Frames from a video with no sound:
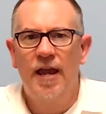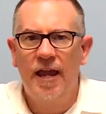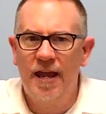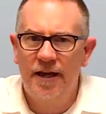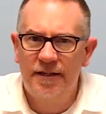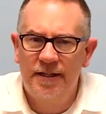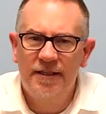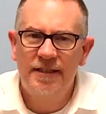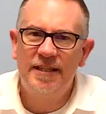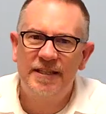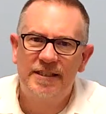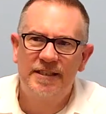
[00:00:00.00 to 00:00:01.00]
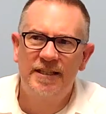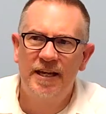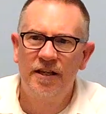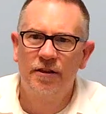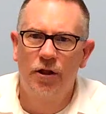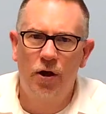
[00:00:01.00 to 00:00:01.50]
and in these
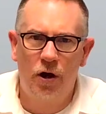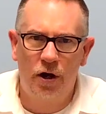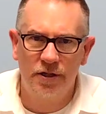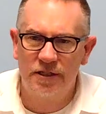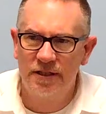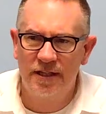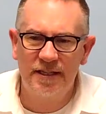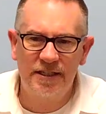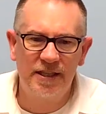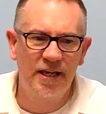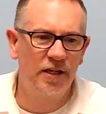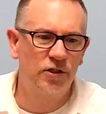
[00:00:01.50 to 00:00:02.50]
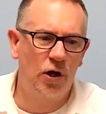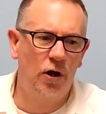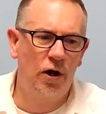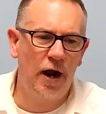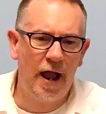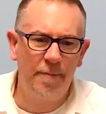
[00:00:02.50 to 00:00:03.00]
10 laws, and these things are